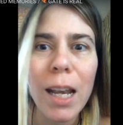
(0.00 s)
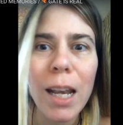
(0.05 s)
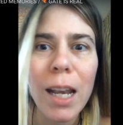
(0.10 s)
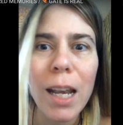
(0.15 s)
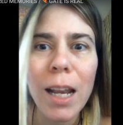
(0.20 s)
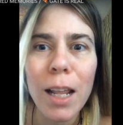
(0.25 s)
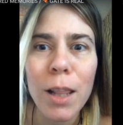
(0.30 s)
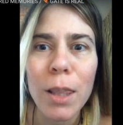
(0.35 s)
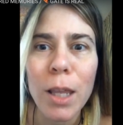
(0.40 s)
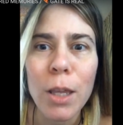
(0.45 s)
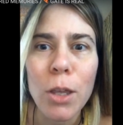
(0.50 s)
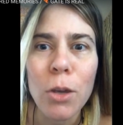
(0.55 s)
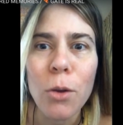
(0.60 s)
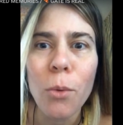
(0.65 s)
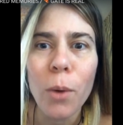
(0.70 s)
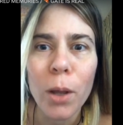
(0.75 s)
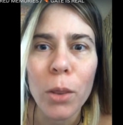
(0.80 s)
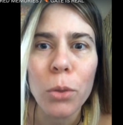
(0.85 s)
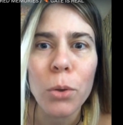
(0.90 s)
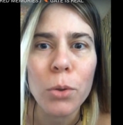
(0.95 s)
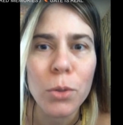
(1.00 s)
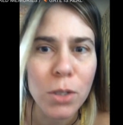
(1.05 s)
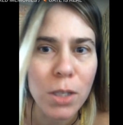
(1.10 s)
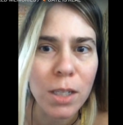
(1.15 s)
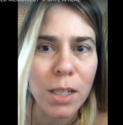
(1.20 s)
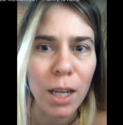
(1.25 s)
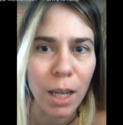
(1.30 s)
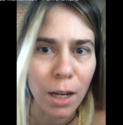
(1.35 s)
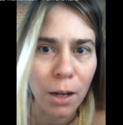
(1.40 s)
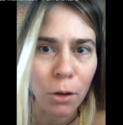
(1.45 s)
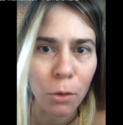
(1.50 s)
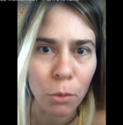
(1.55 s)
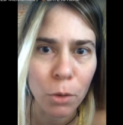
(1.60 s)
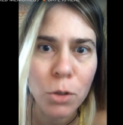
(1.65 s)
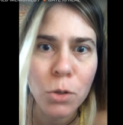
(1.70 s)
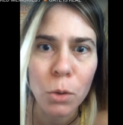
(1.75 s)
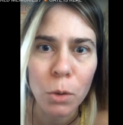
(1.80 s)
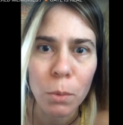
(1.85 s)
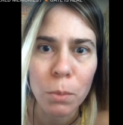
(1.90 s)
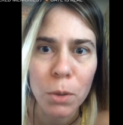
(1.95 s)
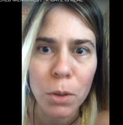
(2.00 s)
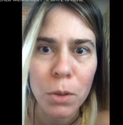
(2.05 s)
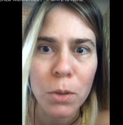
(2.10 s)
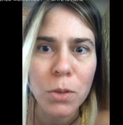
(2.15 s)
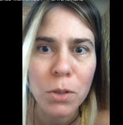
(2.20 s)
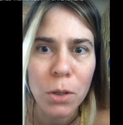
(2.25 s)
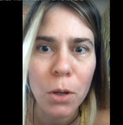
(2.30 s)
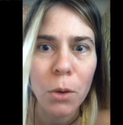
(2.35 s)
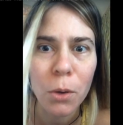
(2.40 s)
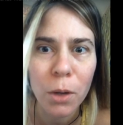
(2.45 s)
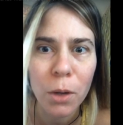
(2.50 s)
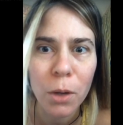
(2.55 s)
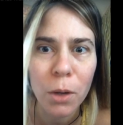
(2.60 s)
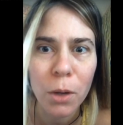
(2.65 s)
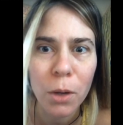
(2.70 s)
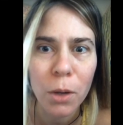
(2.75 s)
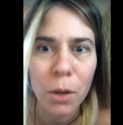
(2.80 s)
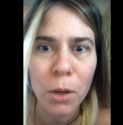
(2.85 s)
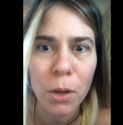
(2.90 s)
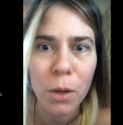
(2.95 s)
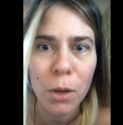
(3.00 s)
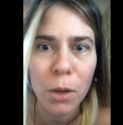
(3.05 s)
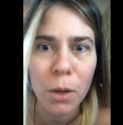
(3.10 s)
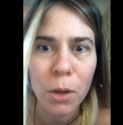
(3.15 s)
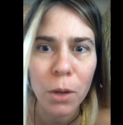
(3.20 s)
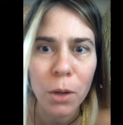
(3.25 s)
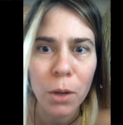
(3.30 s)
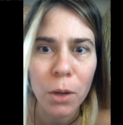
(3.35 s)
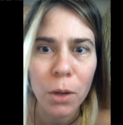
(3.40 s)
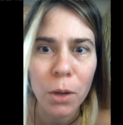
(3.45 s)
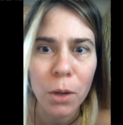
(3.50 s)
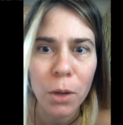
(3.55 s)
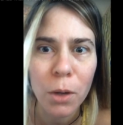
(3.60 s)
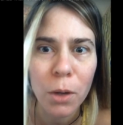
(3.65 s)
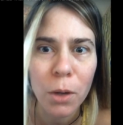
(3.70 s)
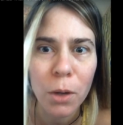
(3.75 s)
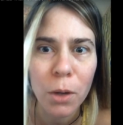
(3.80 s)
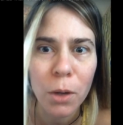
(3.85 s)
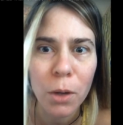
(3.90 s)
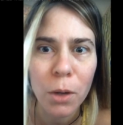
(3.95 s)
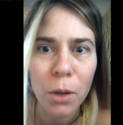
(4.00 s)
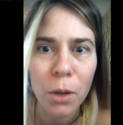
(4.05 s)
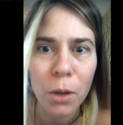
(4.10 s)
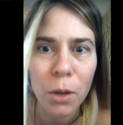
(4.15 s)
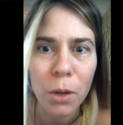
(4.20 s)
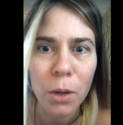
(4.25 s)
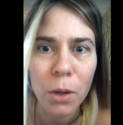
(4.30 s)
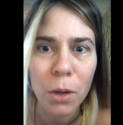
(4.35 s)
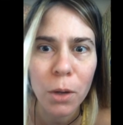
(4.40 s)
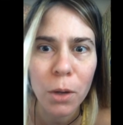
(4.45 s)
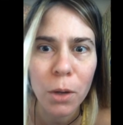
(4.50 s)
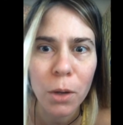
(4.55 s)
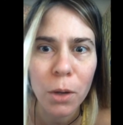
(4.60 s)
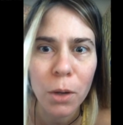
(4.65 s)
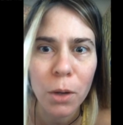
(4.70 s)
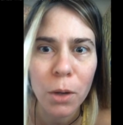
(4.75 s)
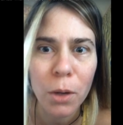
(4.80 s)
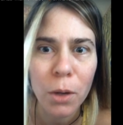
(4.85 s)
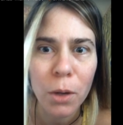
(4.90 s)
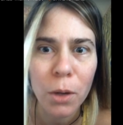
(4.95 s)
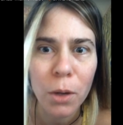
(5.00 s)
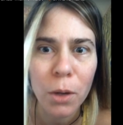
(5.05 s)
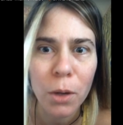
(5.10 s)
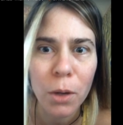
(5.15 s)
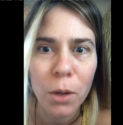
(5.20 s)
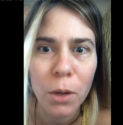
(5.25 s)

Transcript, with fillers: Pretending that you went through satanic ritual abuse. Okay? fucking gaga goo goo.